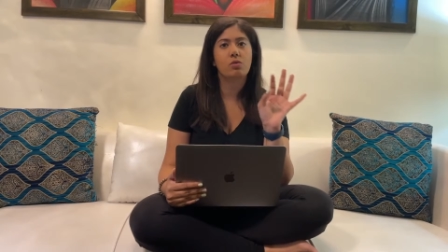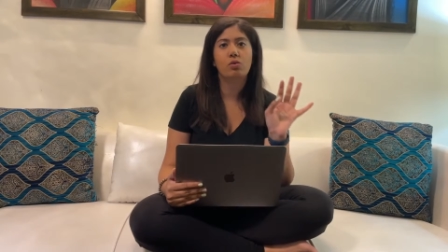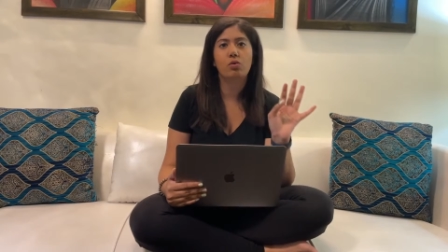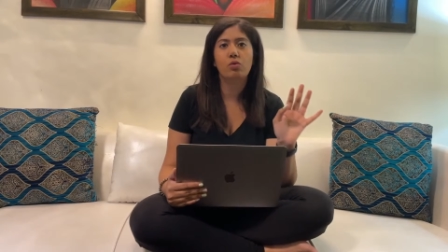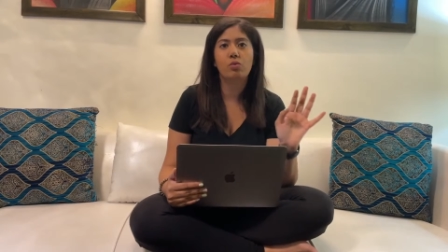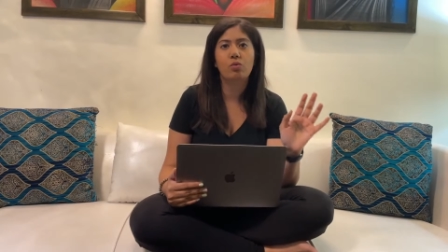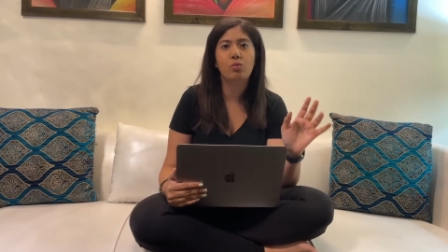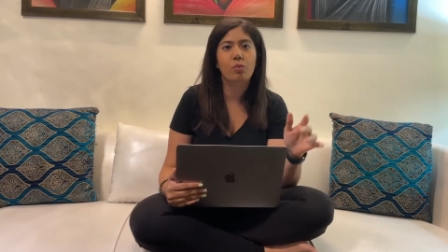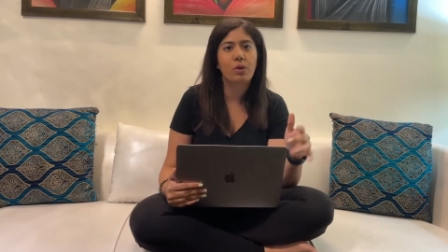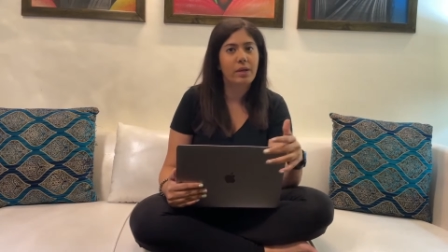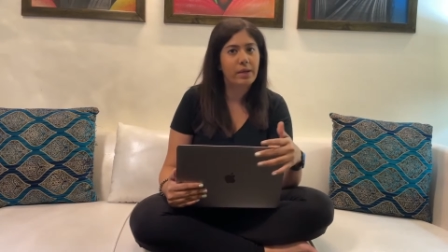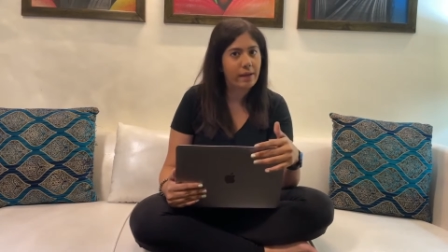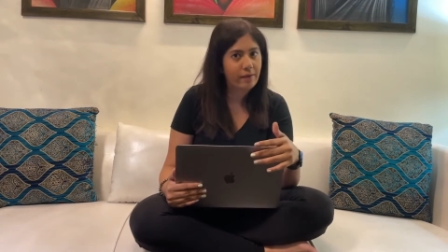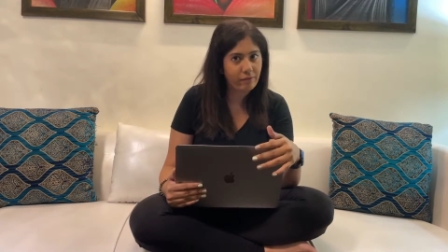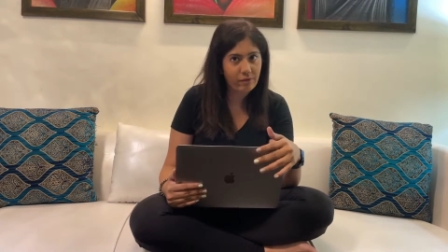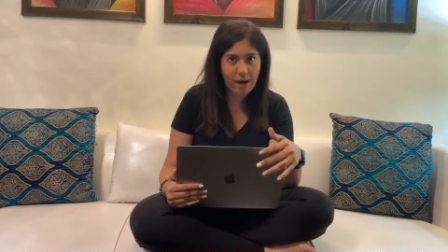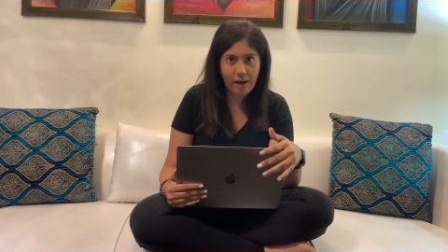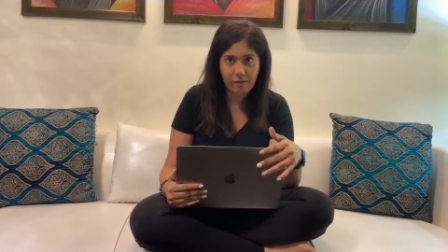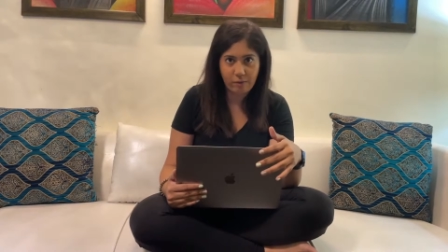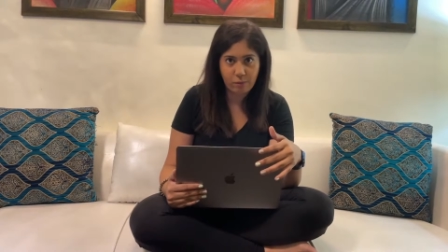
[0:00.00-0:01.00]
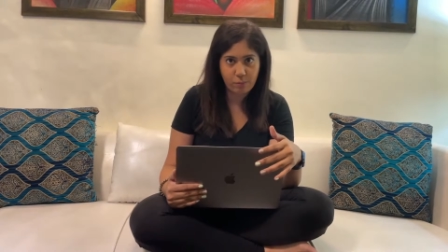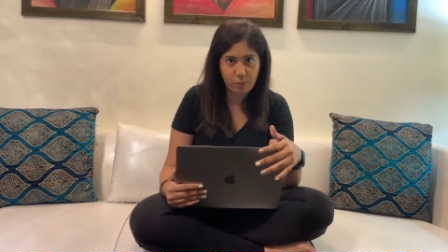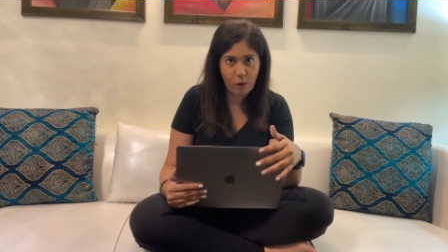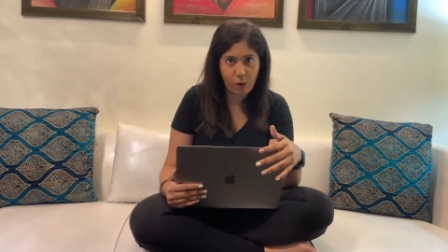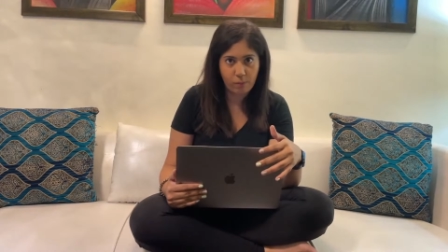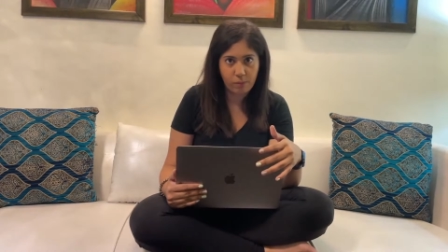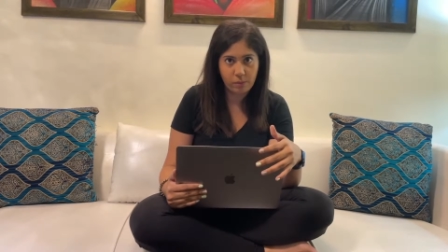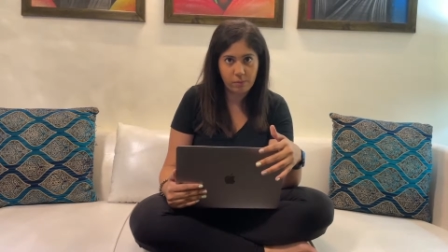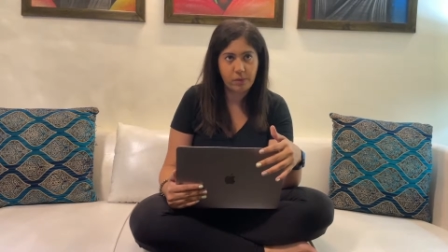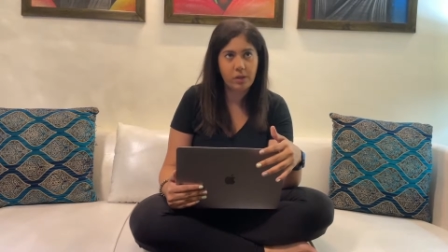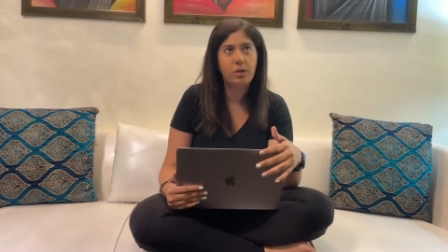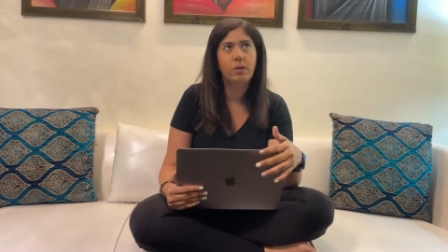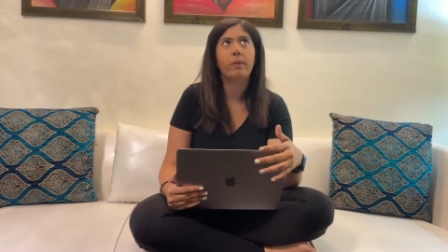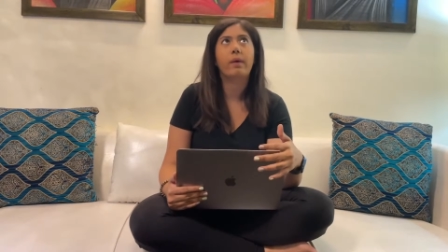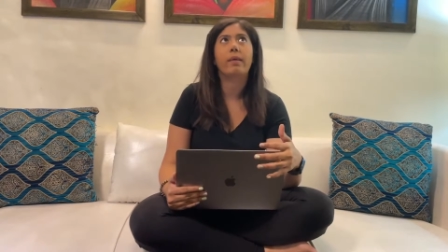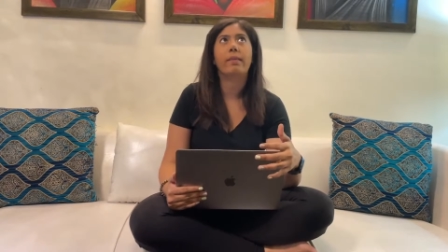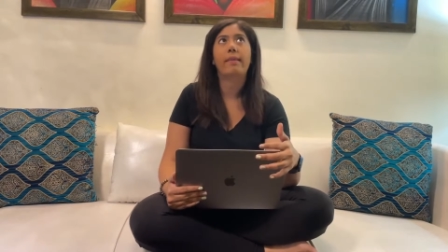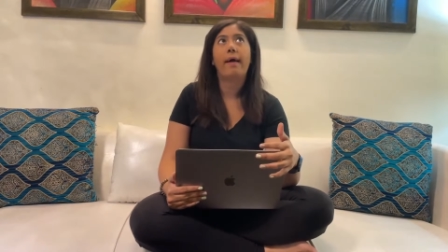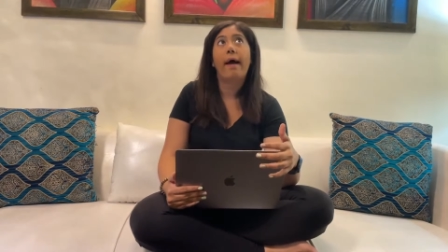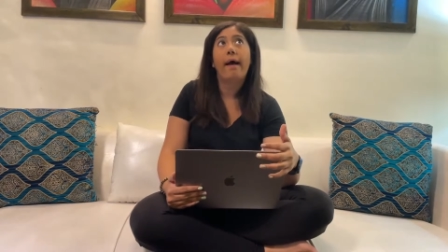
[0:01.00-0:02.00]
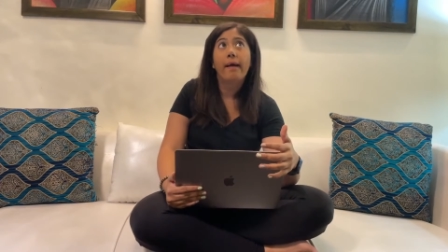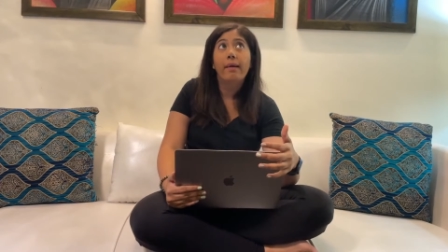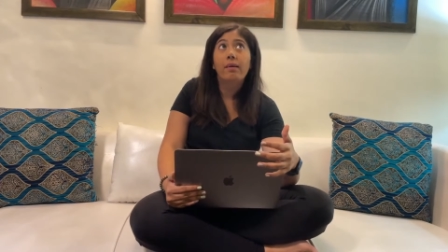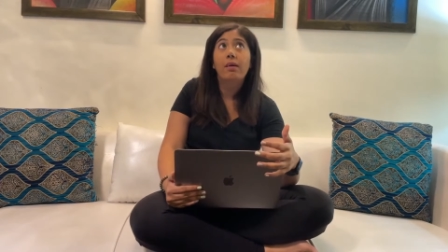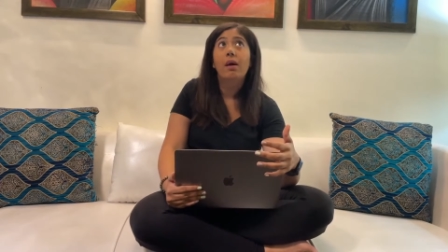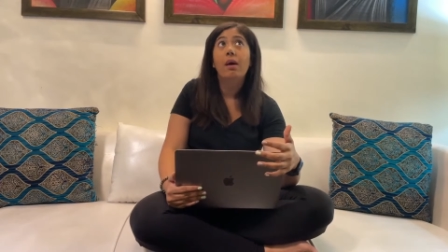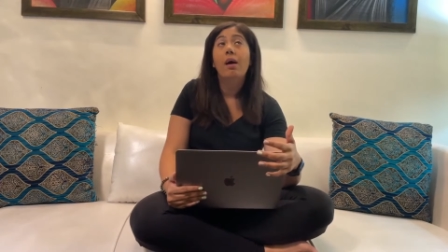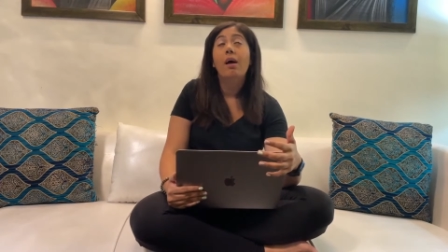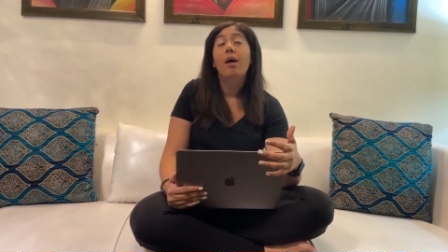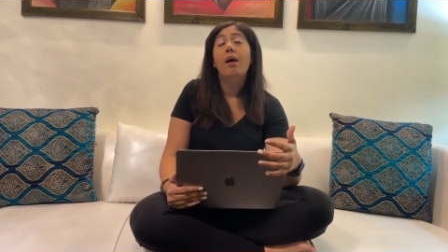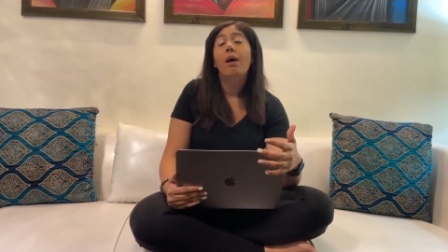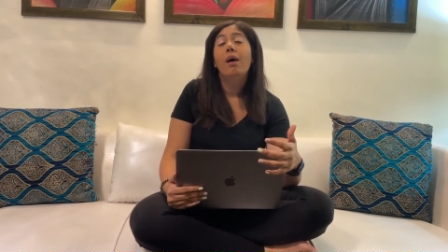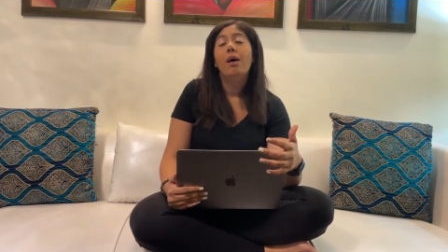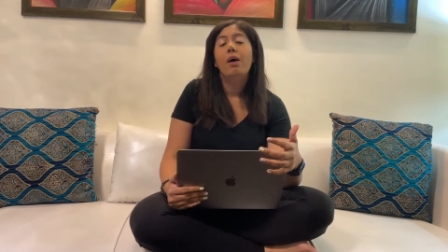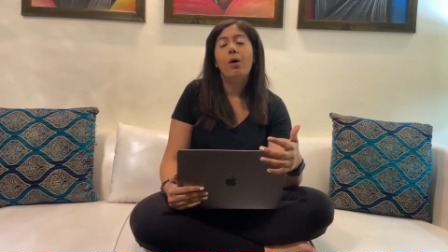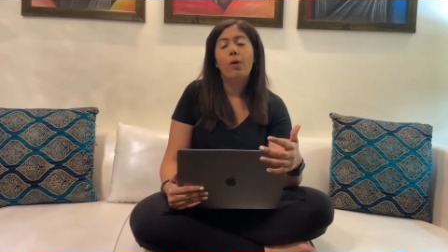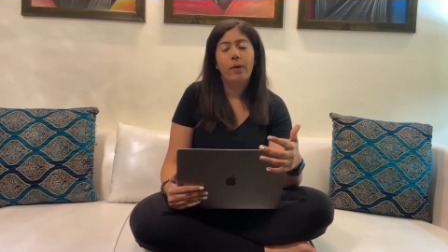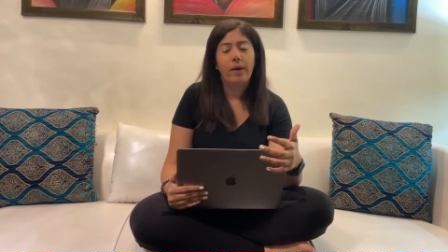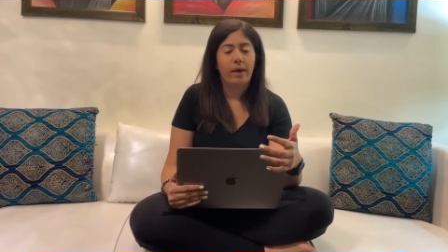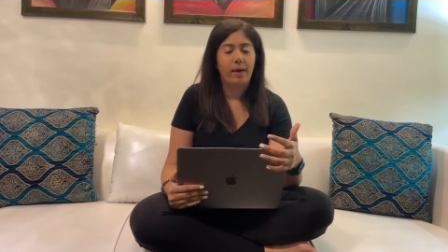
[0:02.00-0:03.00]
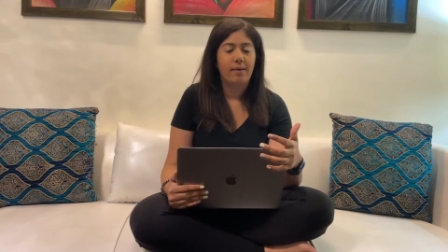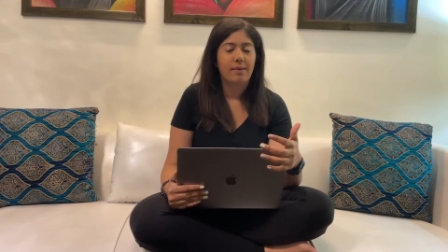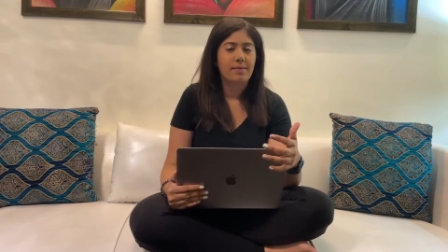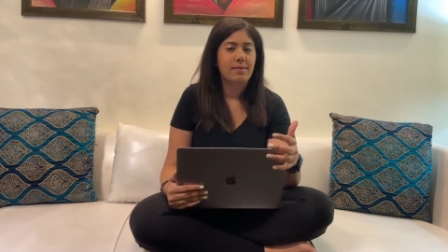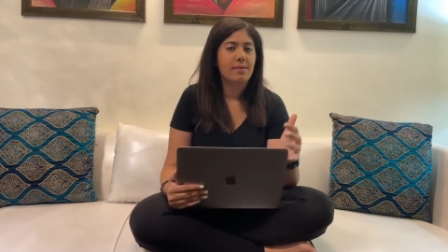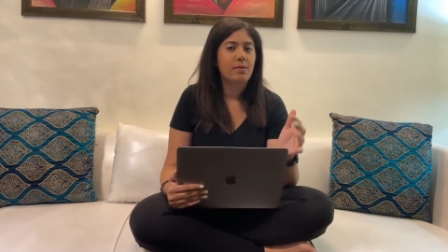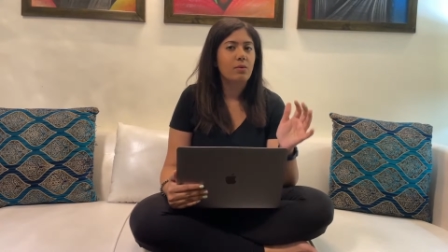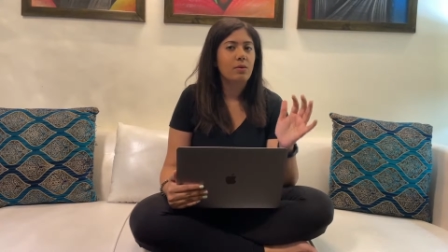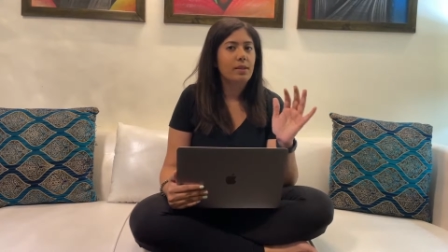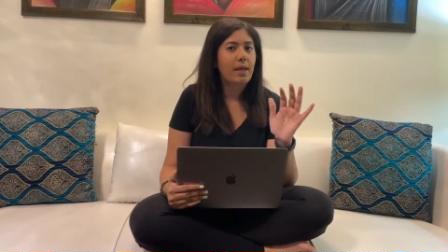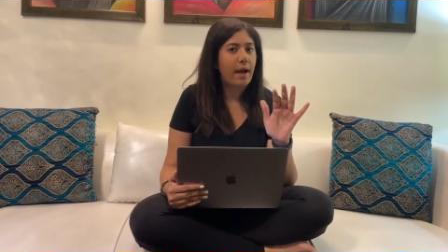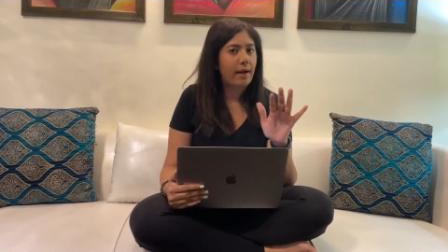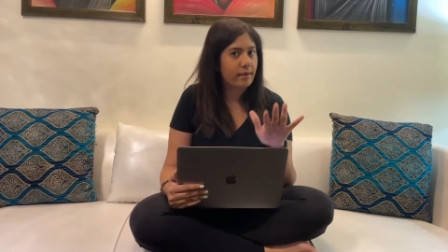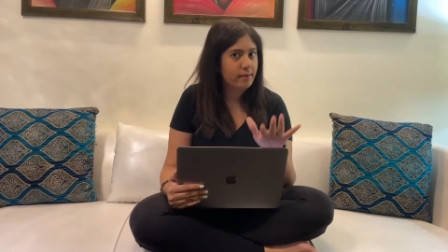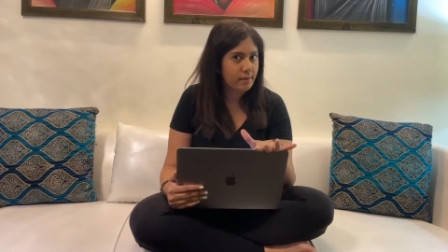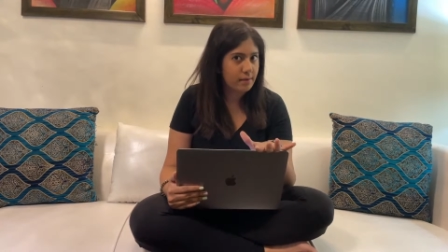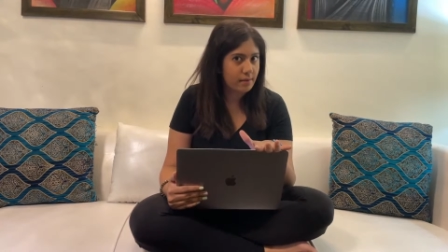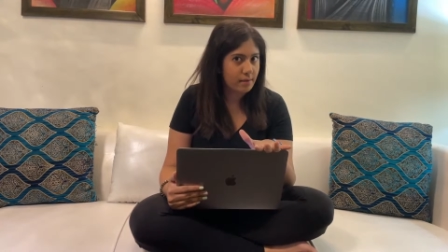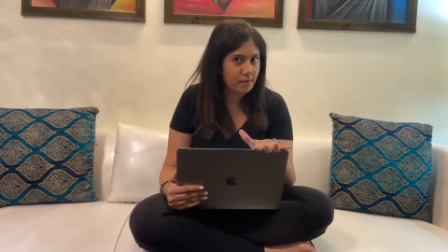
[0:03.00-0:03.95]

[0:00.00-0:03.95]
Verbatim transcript: so you will never have a problem in doing that. Okay, so that